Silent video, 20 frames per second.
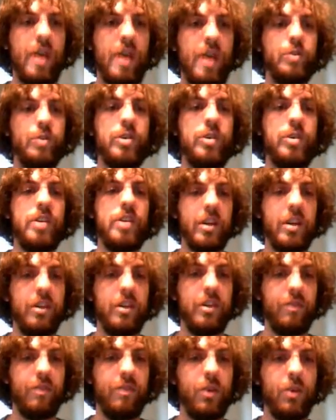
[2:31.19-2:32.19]
How
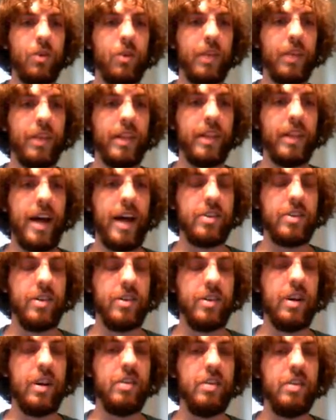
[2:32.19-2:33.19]
productive were we last
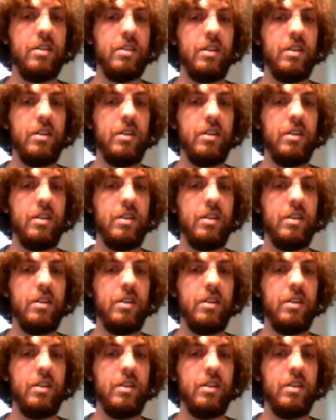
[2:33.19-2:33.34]
year?